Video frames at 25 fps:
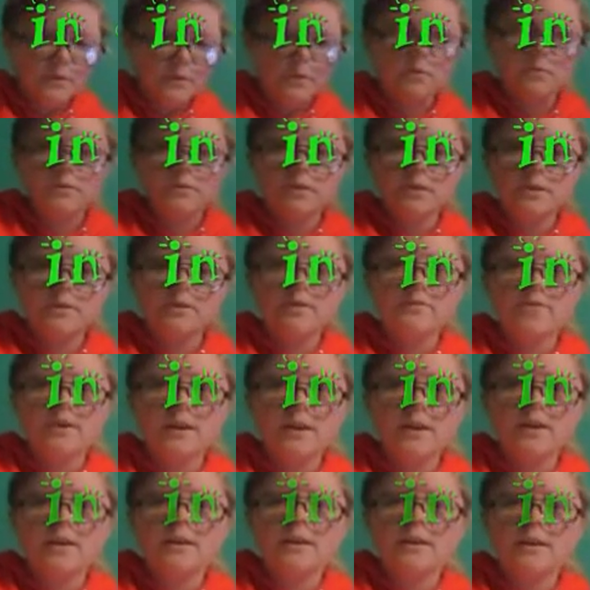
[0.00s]
Oh, this is
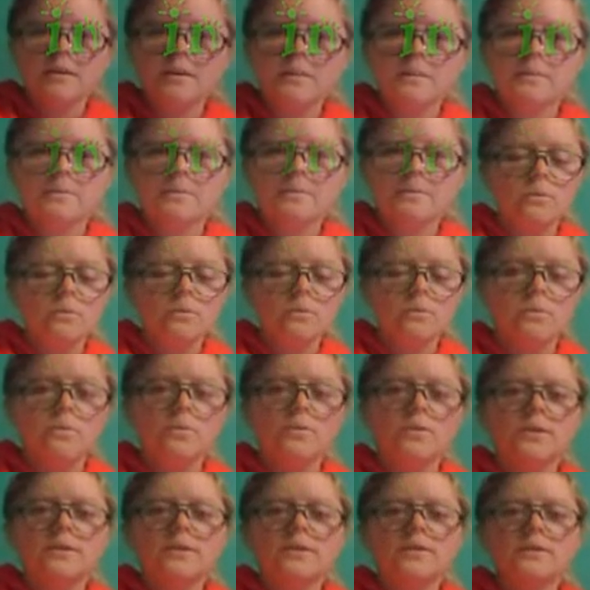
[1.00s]
funky.
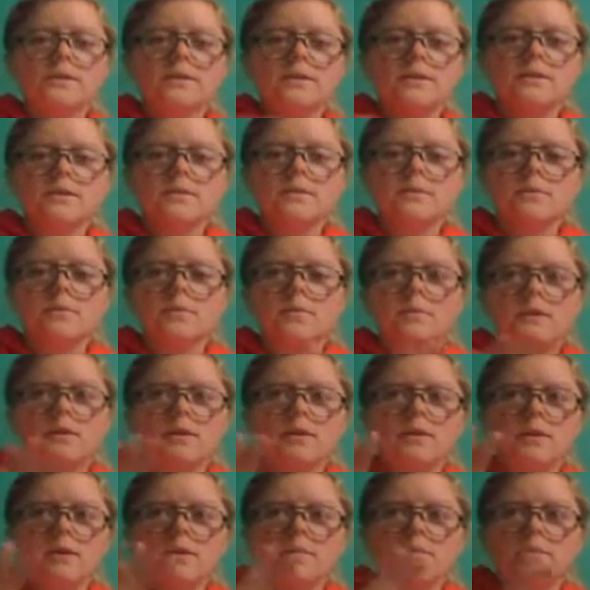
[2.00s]
Ooh, this sounds like something that would be on
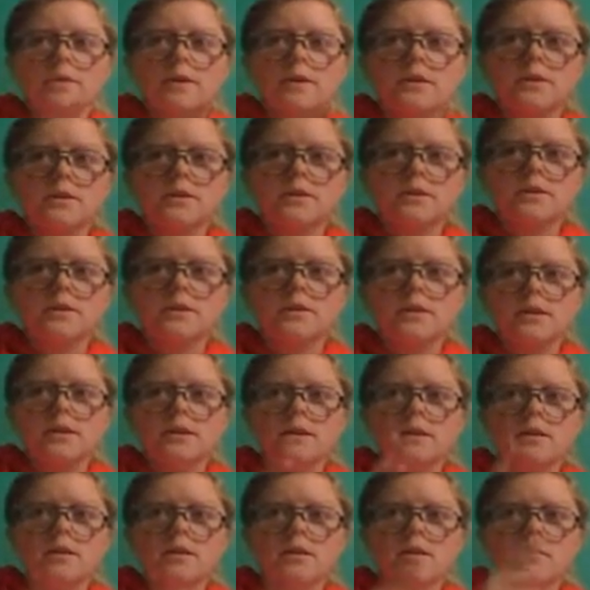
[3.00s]
a compilation CD
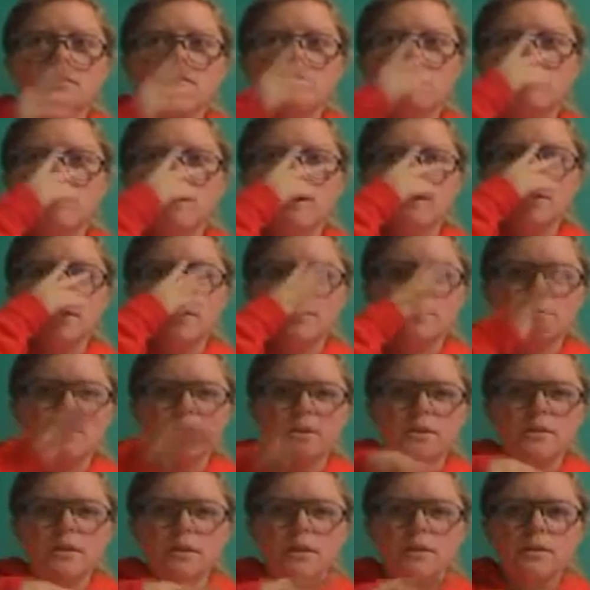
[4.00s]
that Connor Frento
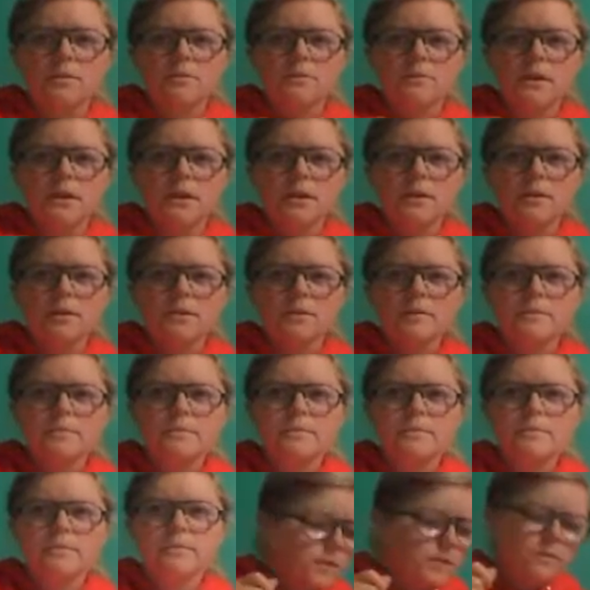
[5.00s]
would like make.
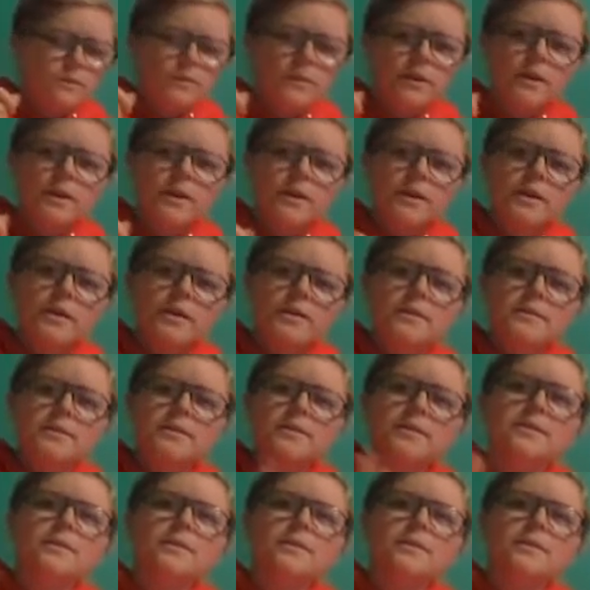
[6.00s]
This is very easy